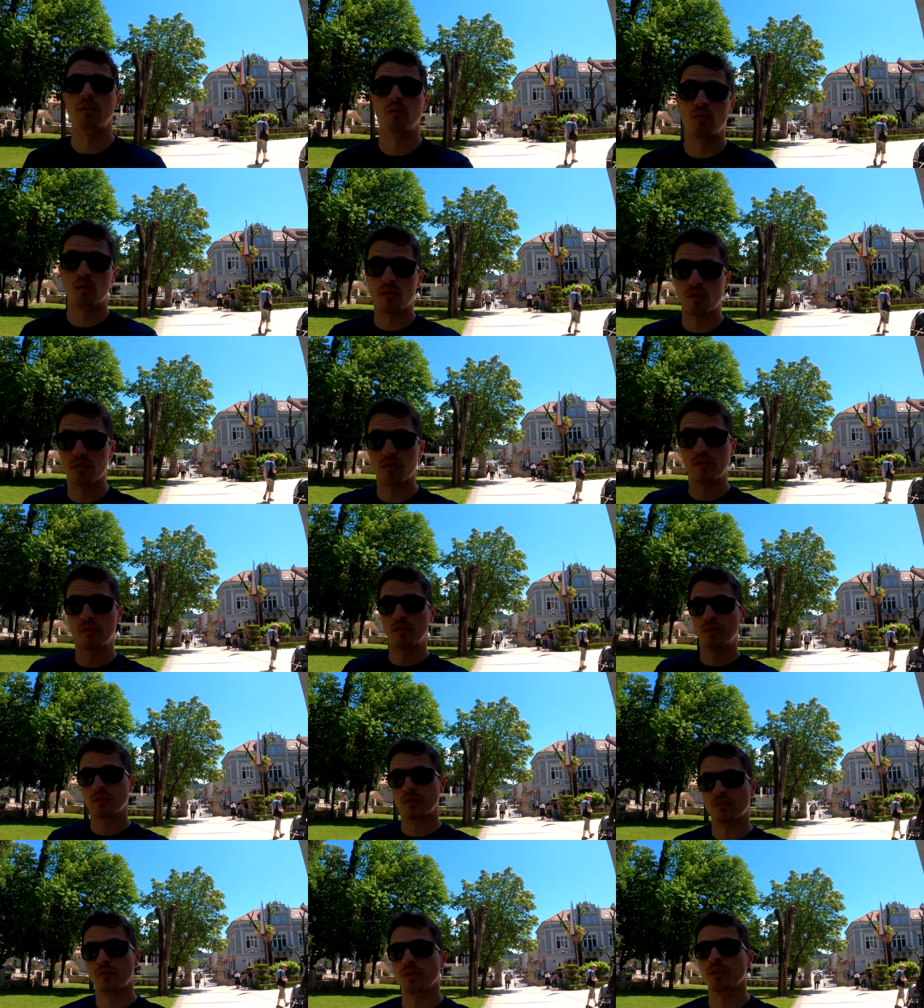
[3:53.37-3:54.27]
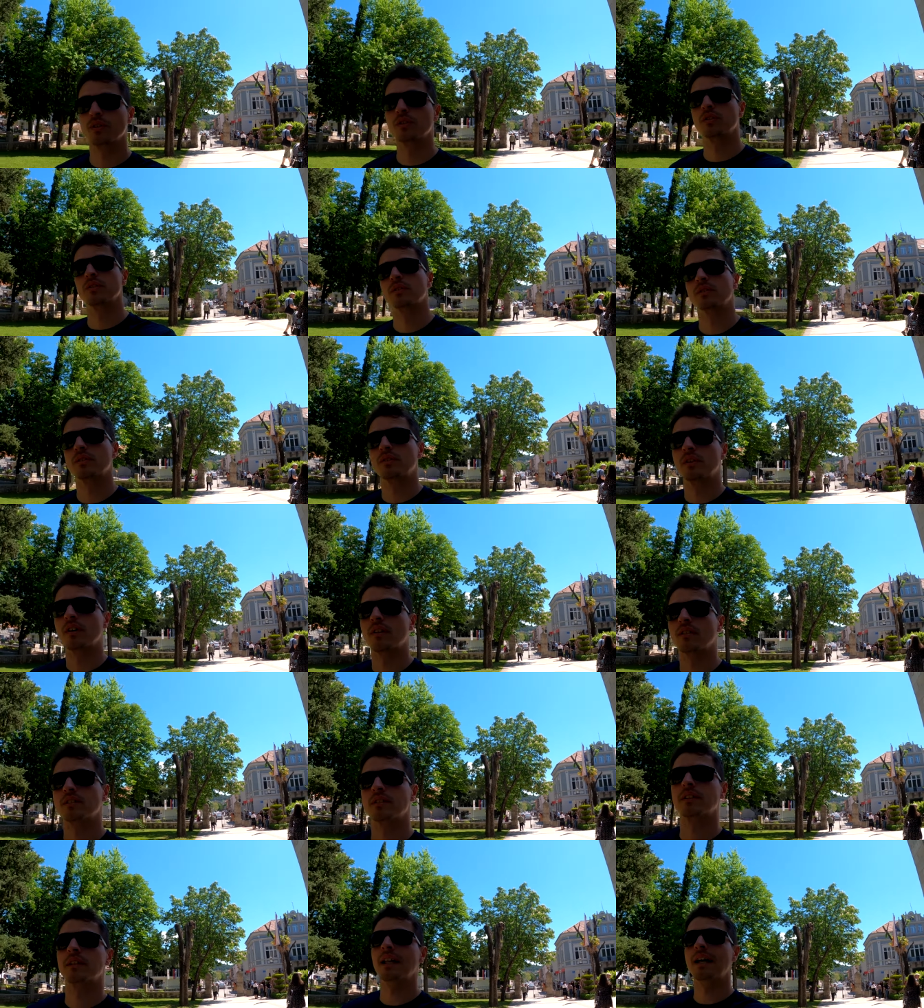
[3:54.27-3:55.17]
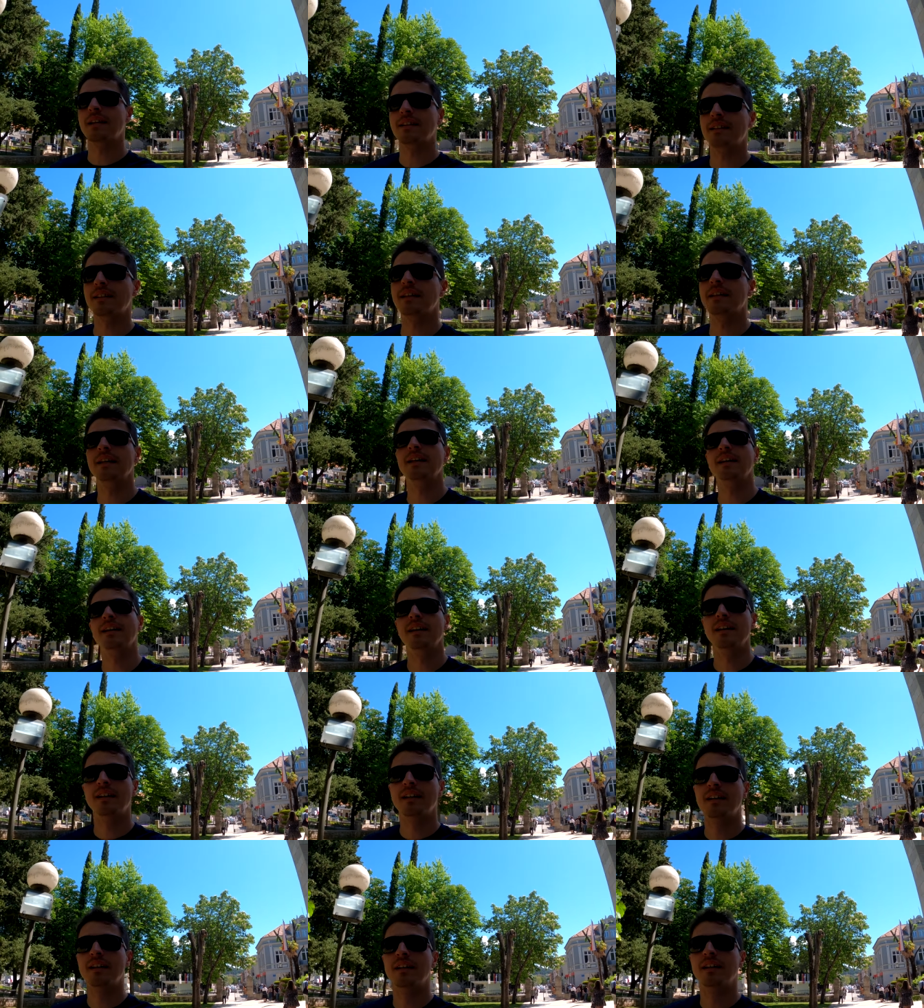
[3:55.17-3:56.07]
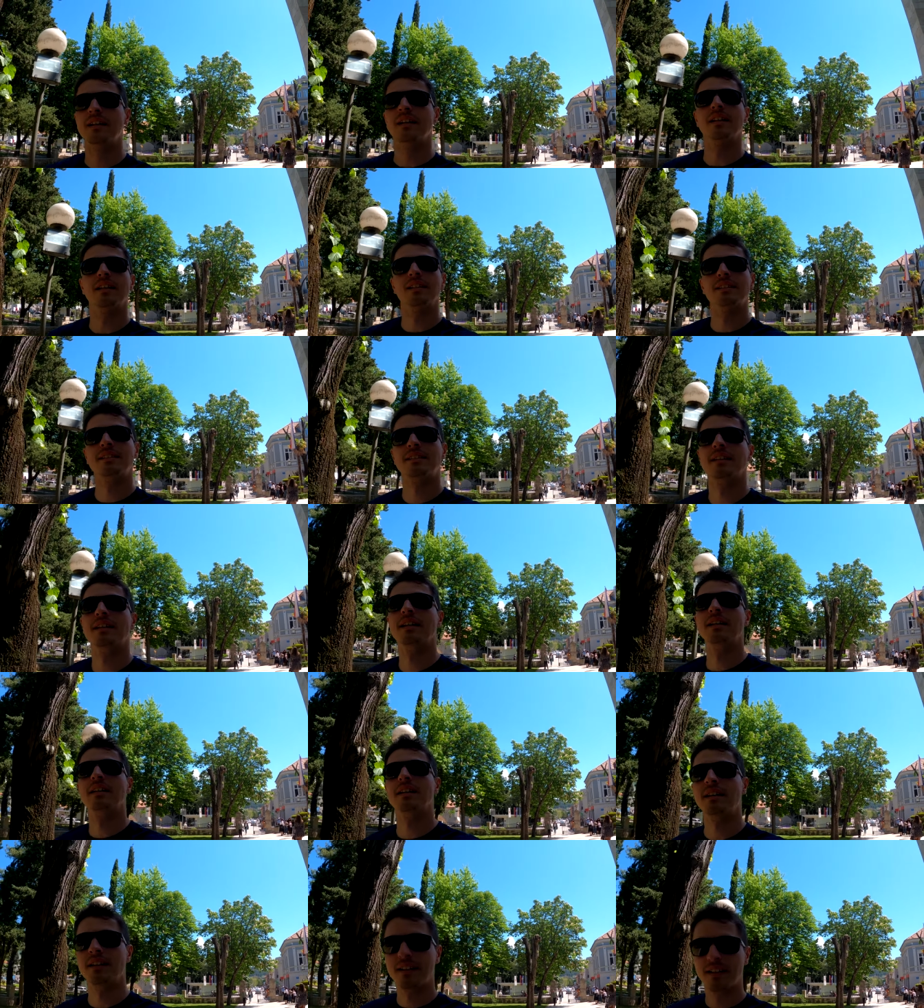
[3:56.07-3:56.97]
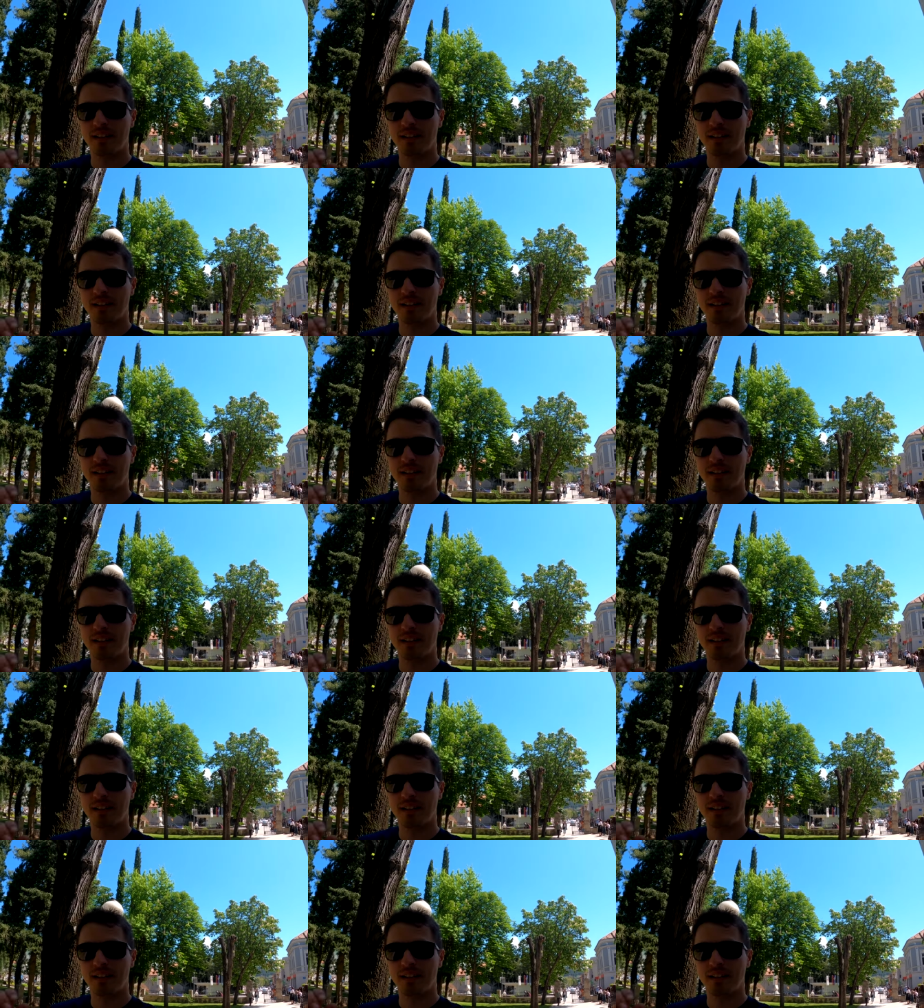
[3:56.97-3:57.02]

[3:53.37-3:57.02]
and Orthodox Christians are slightly, let's say,